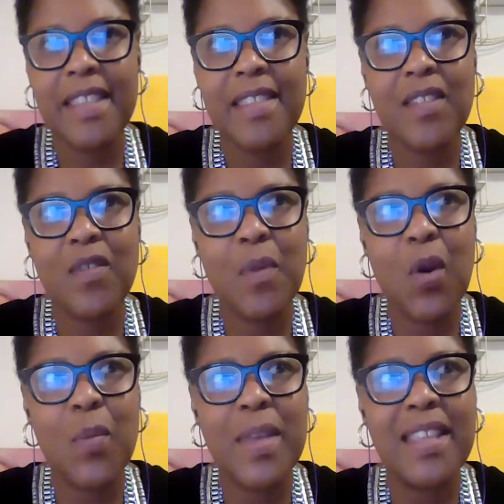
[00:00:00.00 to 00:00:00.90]
in this
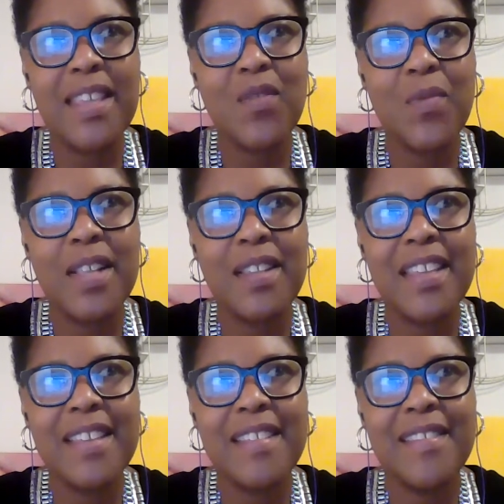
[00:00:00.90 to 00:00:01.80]
moment is
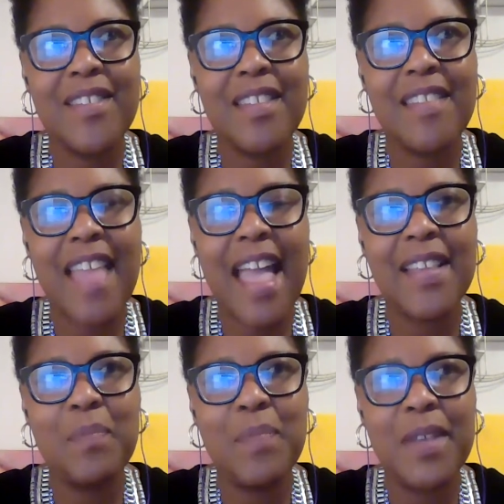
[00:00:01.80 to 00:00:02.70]
really just that
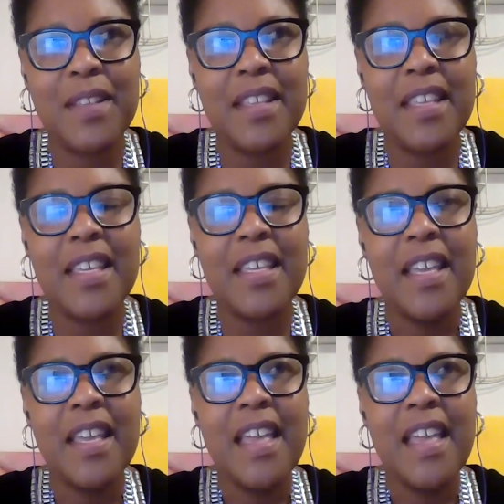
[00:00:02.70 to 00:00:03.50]
ability